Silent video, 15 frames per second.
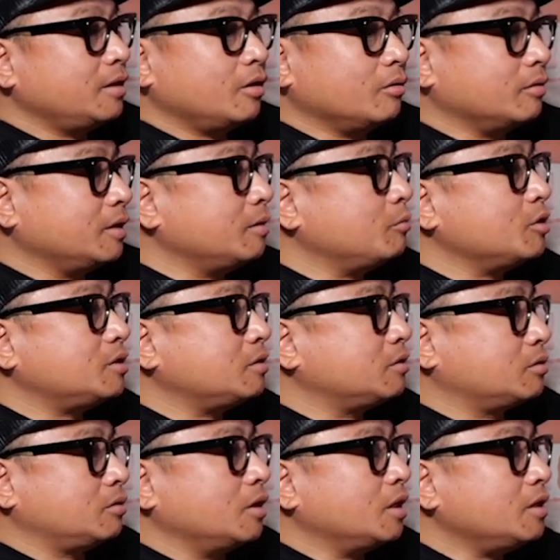it was
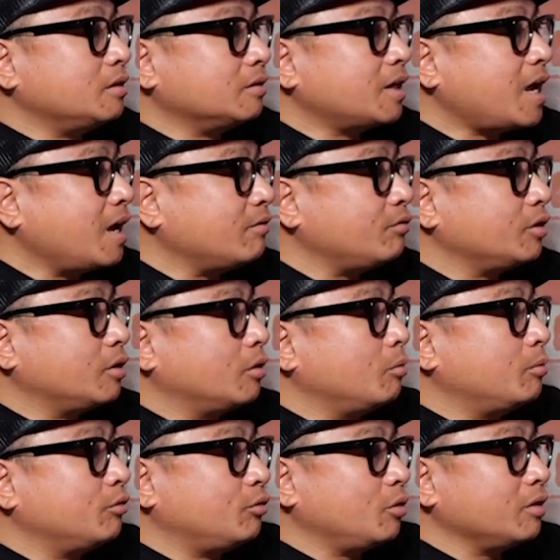a year and a half ago.
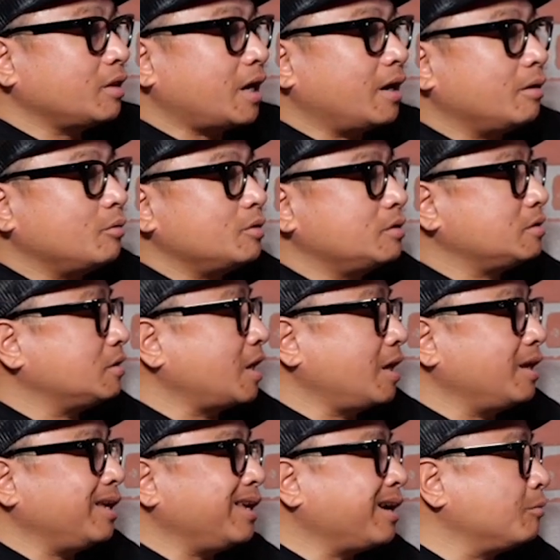Before that, I was
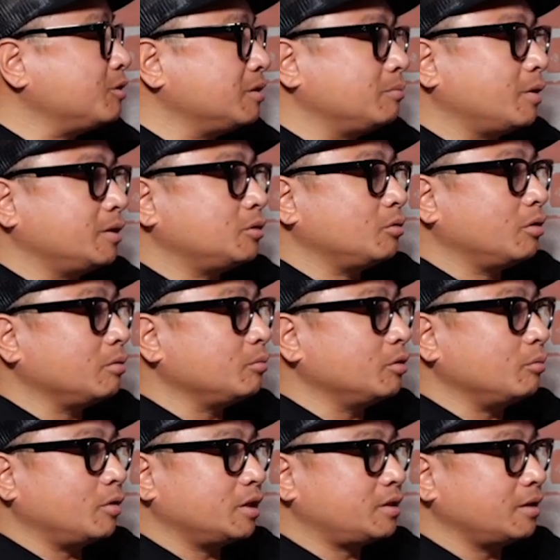in my dorm room
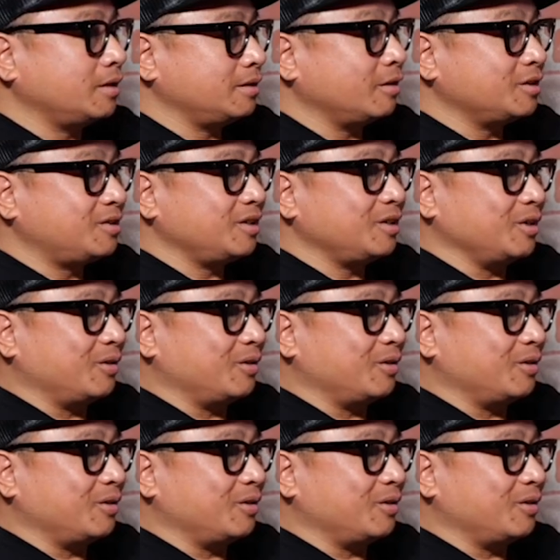watching Arsenio